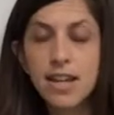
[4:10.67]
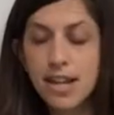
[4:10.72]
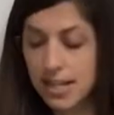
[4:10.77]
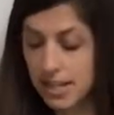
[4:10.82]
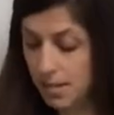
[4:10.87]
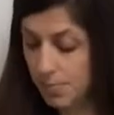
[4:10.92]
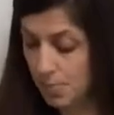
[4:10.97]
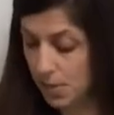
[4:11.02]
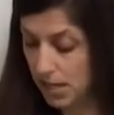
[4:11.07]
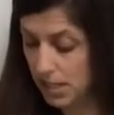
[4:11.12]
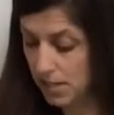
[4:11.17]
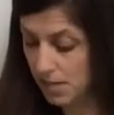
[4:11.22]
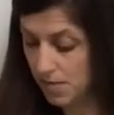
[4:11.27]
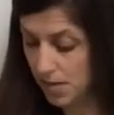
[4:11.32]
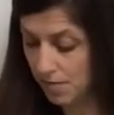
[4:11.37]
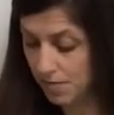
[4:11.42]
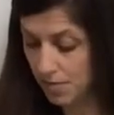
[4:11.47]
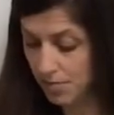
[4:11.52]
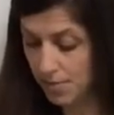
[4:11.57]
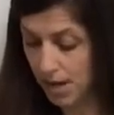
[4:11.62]
is a piece of
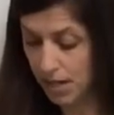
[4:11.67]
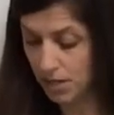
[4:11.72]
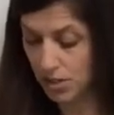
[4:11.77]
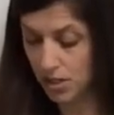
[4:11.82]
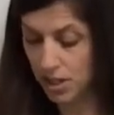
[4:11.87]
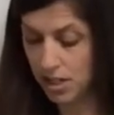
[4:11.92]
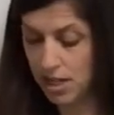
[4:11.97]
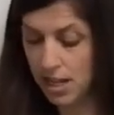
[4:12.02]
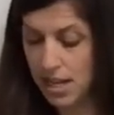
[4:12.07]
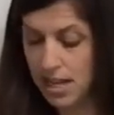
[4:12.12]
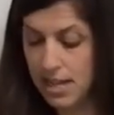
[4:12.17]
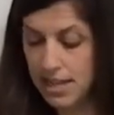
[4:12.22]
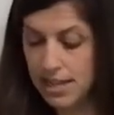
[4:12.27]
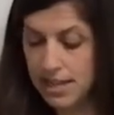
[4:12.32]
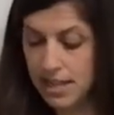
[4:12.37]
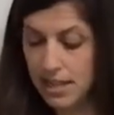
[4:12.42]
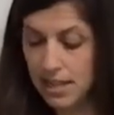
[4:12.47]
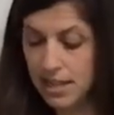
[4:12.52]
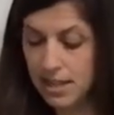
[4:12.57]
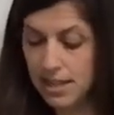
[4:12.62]
information
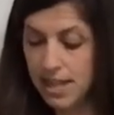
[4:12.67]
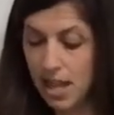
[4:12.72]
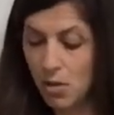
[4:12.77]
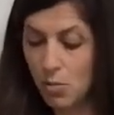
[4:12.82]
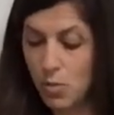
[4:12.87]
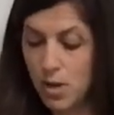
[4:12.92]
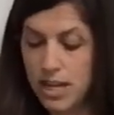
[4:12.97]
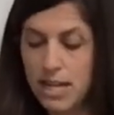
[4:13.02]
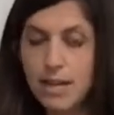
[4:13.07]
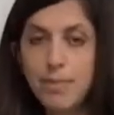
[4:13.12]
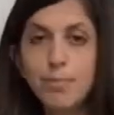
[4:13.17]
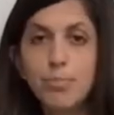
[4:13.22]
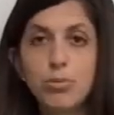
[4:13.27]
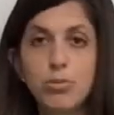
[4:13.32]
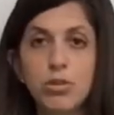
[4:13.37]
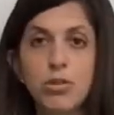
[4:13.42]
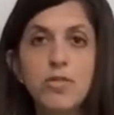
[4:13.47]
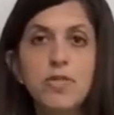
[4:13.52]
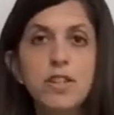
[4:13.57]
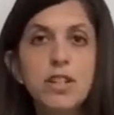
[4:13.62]
that we can
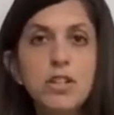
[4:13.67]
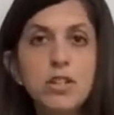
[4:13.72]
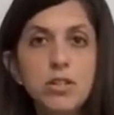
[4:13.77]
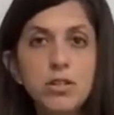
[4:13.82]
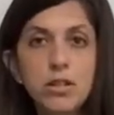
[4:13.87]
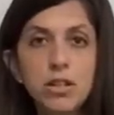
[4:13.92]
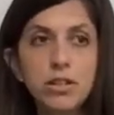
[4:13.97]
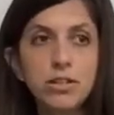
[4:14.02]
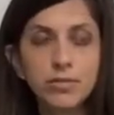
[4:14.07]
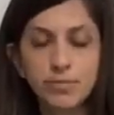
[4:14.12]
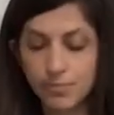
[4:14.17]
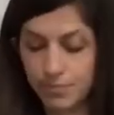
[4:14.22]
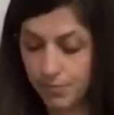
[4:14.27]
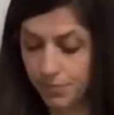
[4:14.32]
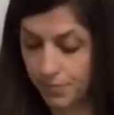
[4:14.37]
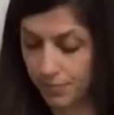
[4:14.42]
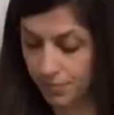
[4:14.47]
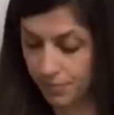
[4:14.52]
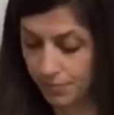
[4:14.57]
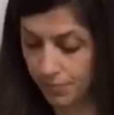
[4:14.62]
prove is true.
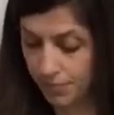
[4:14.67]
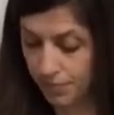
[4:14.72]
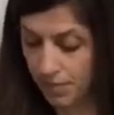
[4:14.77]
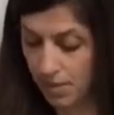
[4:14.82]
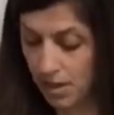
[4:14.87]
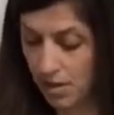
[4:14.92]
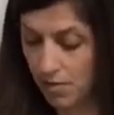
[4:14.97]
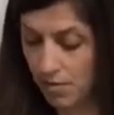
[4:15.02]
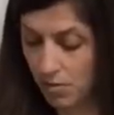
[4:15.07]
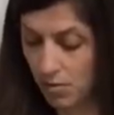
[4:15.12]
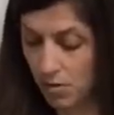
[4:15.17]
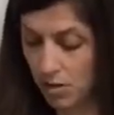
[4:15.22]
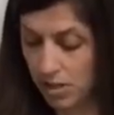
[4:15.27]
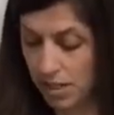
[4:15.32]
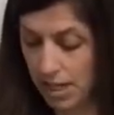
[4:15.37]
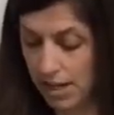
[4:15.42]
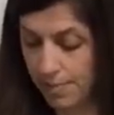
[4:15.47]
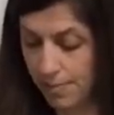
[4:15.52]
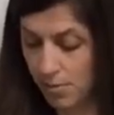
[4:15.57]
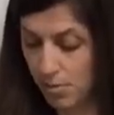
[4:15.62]
For
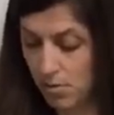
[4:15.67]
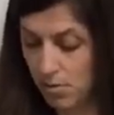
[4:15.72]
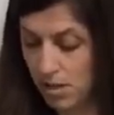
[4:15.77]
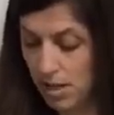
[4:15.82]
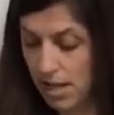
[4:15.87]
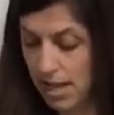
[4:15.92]
example,